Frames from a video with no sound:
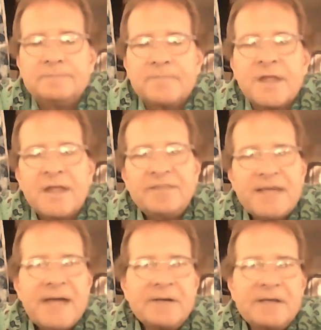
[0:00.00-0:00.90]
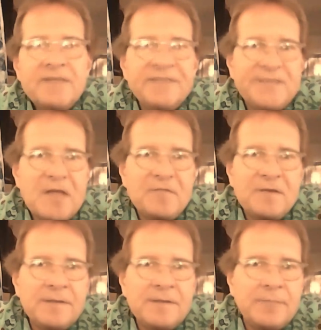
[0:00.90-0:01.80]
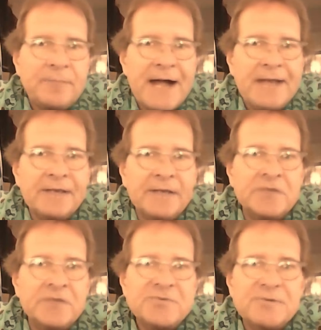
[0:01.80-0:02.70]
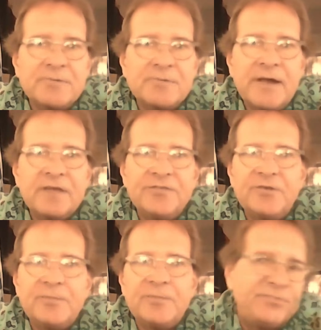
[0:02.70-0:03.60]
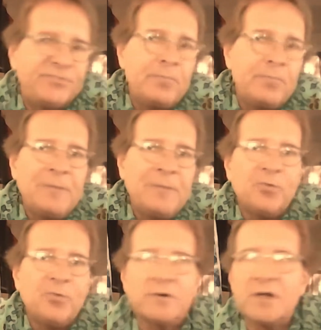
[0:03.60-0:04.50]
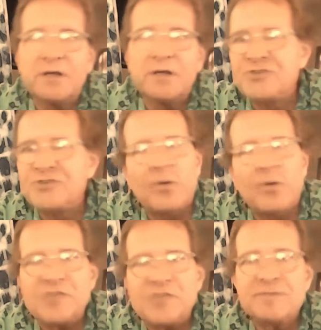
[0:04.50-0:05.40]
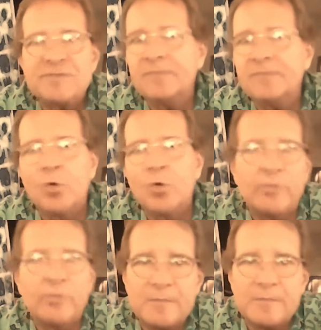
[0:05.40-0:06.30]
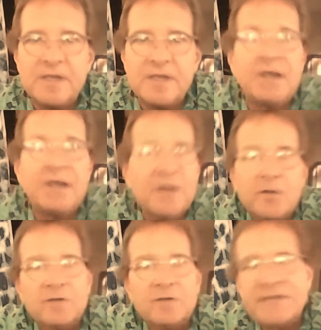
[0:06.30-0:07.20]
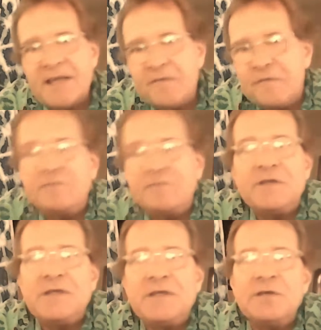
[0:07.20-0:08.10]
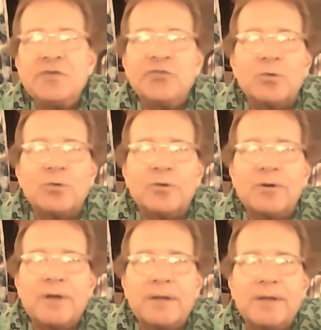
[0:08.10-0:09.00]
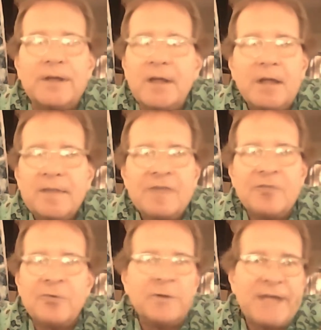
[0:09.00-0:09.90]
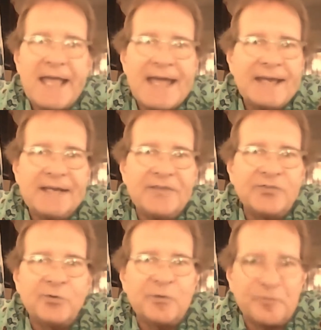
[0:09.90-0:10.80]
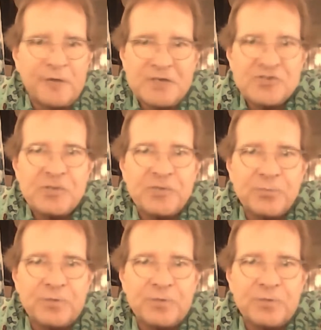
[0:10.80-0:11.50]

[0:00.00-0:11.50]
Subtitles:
It's definitely a bonding issue, right? Because some people were a generation older than me or 10, 15 years older and never really had any sort of friendships with